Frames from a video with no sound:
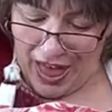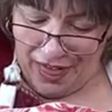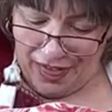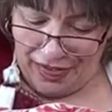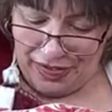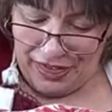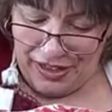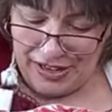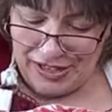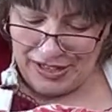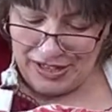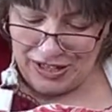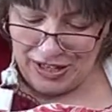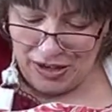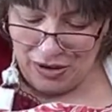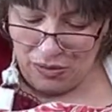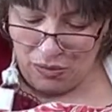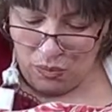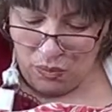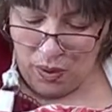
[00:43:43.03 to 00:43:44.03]
this
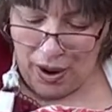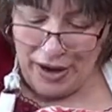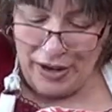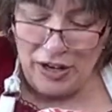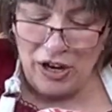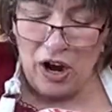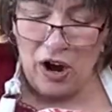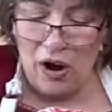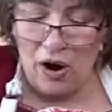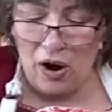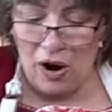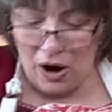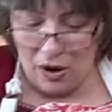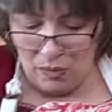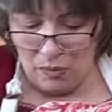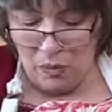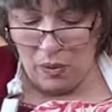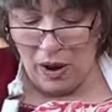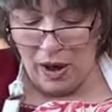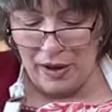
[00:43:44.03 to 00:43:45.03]
one car,
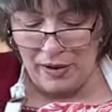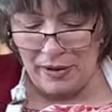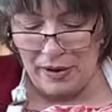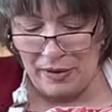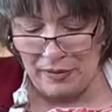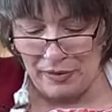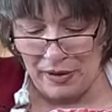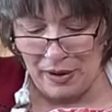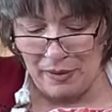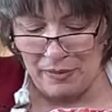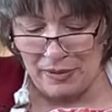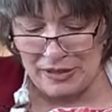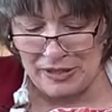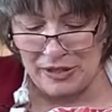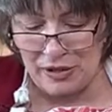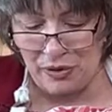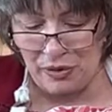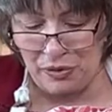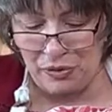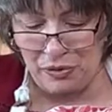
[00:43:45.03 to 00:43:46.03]
one it
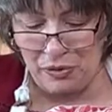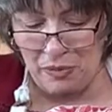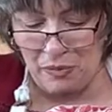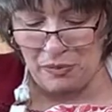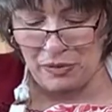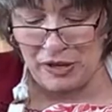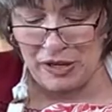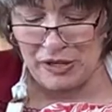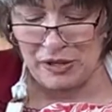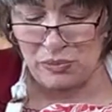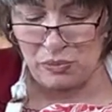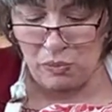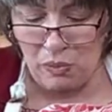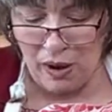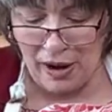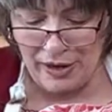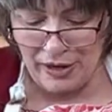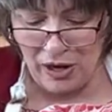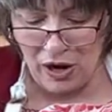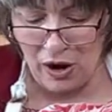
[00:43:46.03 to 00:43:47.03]
was this
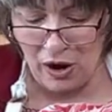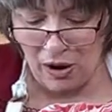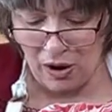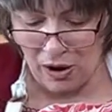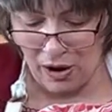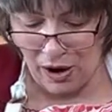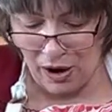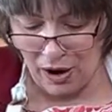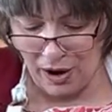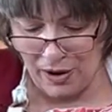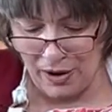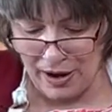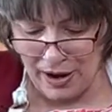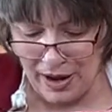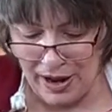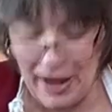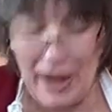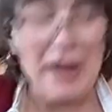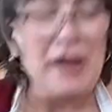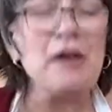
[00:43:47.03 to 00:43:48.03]
one car
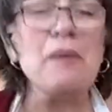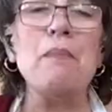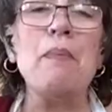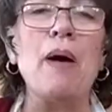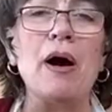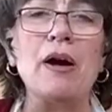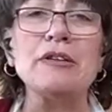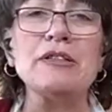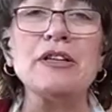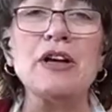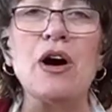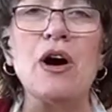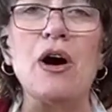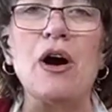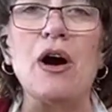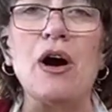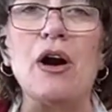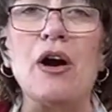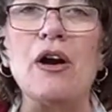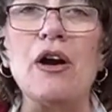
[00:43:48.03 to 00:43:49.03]
hit a parked
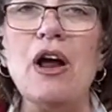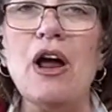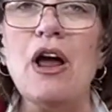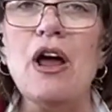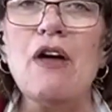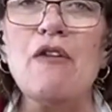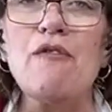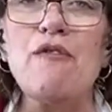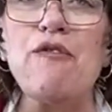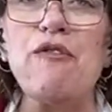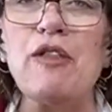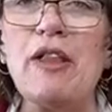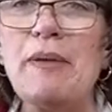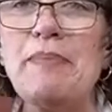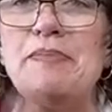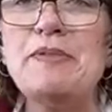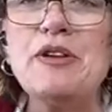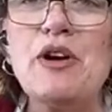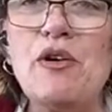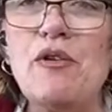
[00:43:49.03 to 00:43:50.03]
car,
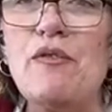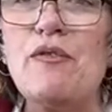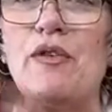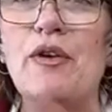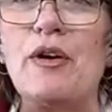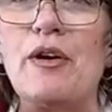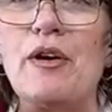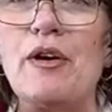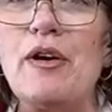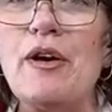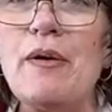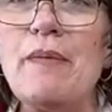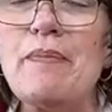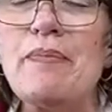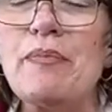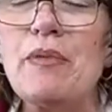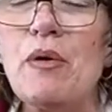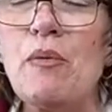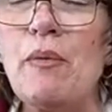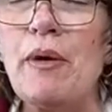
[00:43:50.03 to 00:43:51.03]
flipped over,
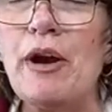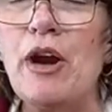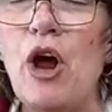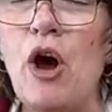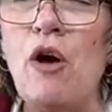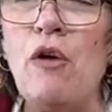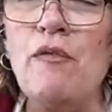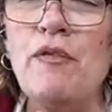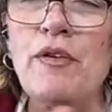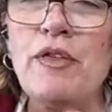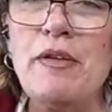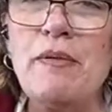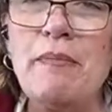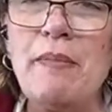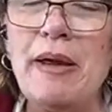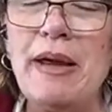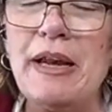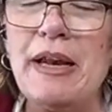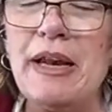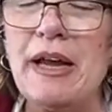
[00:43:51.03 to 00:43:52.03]
went over the
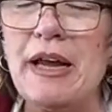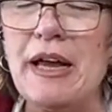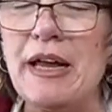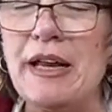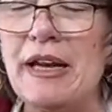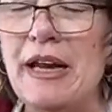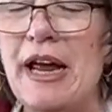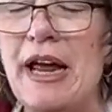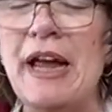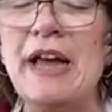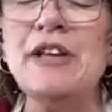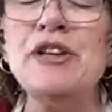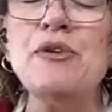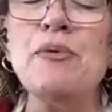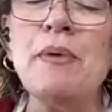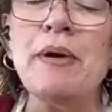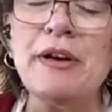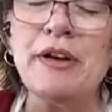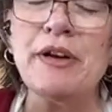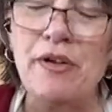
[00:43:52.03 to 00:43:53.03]
median
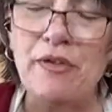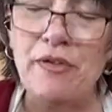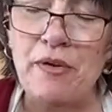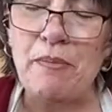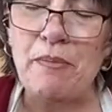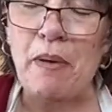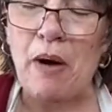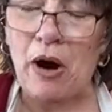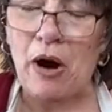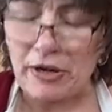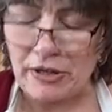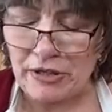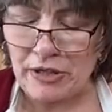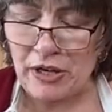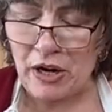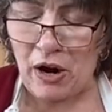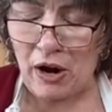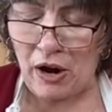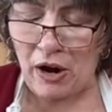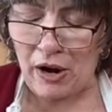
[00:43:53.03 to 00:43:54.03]
into another parked
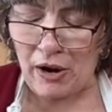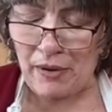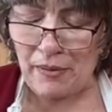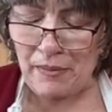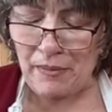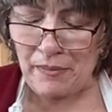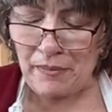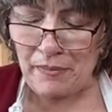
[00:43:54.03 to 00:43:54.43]
car,